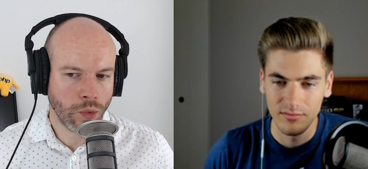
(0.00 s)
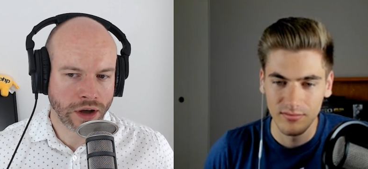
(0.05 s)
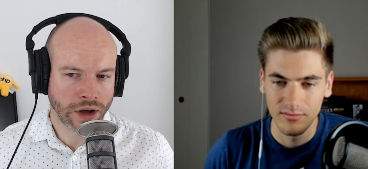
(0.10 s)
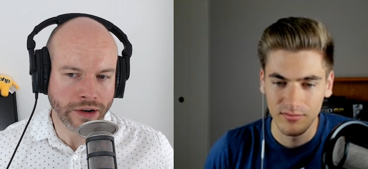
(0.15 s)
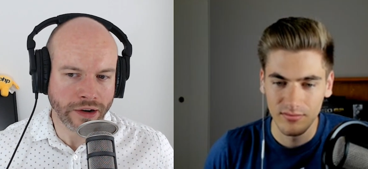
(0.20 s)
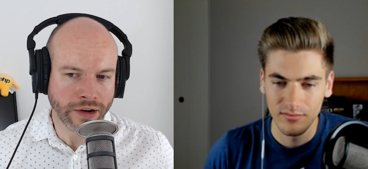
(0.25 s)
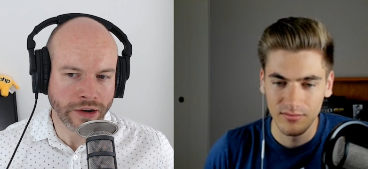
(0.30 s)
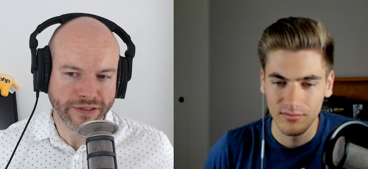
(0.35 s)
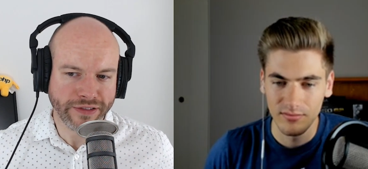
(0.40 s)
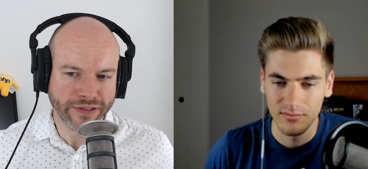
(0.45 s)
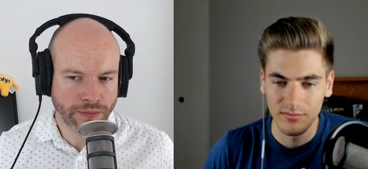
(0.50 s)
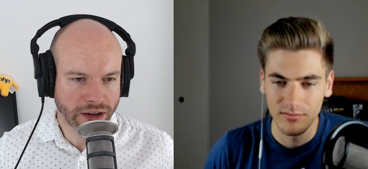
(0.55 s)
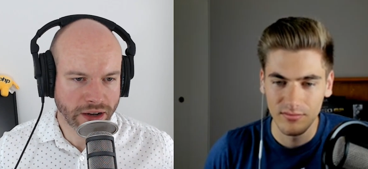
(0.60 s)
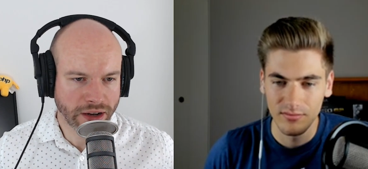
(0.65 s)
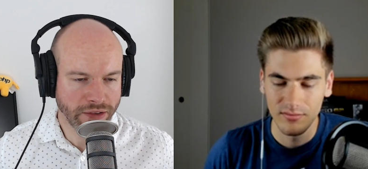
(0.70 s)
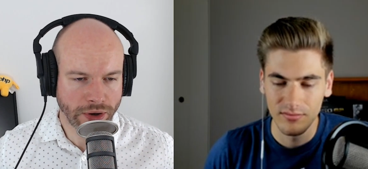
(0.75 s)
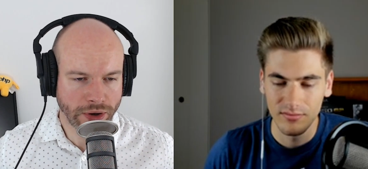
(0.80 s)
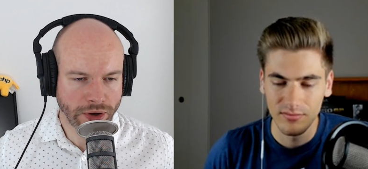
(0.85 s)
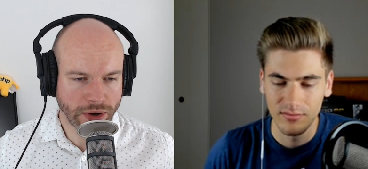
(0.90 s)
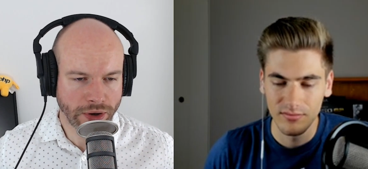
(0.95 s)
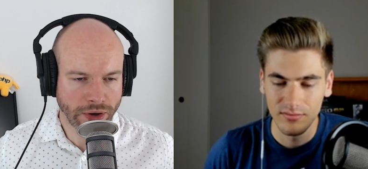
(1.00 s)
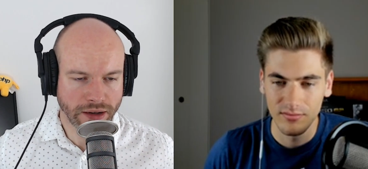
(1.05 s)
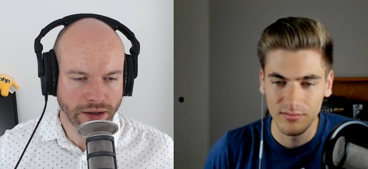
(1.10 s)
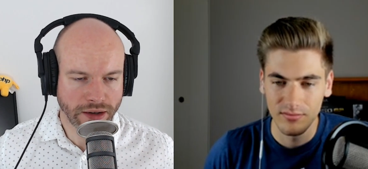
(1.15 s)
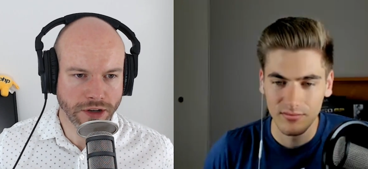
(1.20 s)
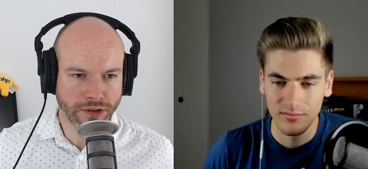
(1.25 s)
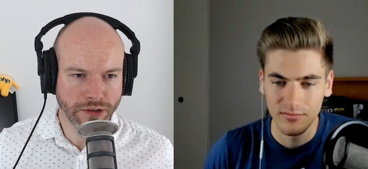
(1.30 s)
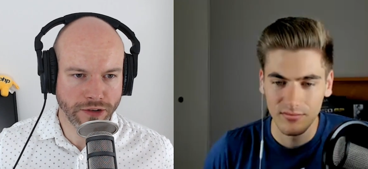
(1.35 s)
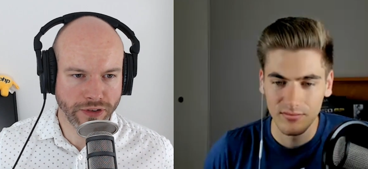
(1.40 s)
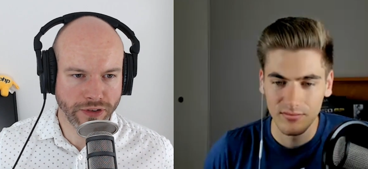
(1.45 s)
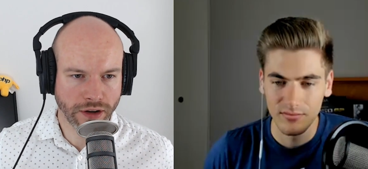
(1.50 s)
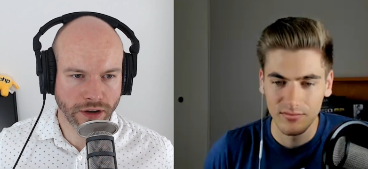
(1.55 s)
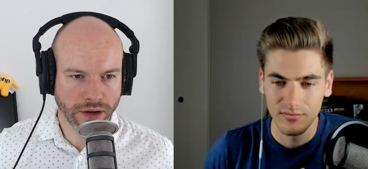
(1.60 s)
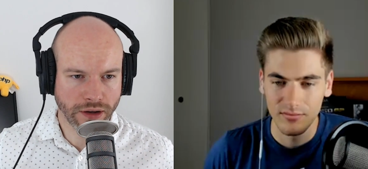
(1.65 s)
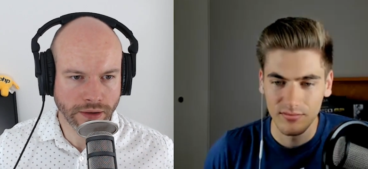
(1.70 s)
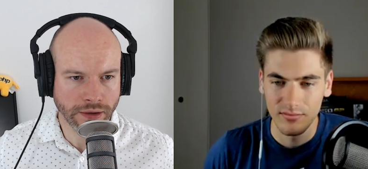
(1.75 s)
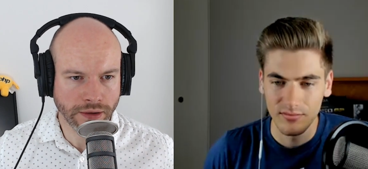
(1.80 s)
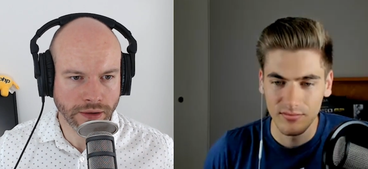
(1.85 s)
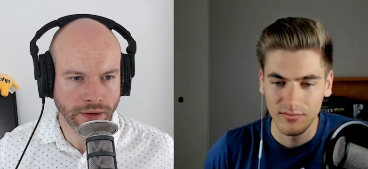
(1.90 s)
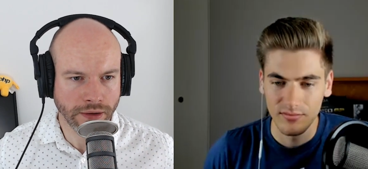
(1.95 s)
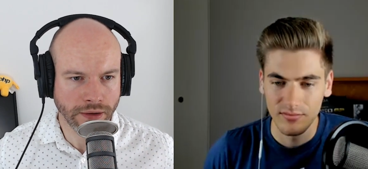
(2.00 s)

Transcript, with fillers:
Speaker 1: what kind of feedback have you had so far?